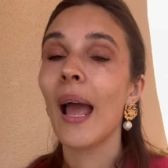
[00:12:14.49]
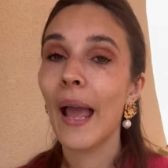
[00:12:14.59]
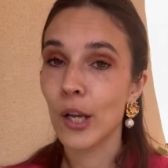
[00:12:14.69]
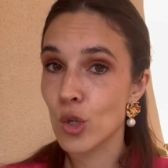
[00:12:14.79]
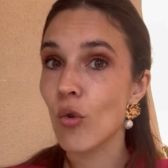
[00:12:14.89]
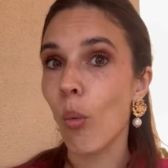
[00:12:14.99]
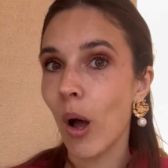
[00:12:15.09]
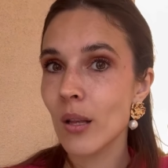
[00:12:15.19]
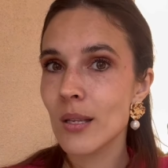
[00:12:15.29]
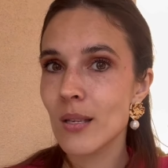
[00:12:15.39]
extra
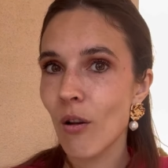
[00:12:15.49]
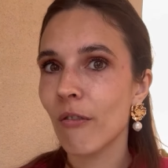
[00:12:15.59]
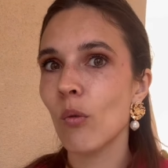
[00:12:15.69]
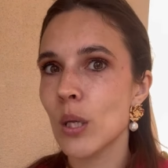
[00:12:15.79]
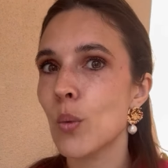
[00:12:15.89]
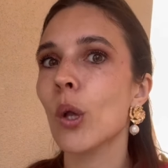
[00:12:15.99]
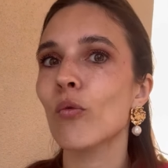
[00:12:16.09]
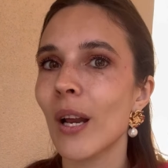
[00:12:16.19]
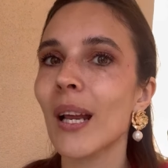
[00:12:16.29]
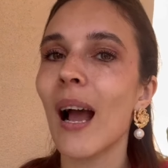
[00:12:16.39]
ones of the ones we
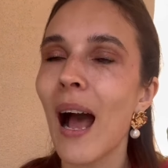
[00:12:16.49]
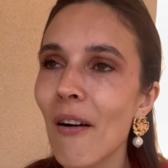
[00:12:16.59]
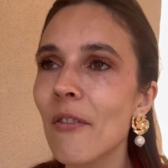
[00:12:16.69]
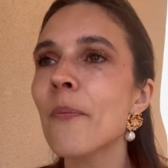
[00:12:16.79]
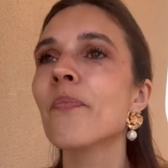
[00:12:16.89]
already have.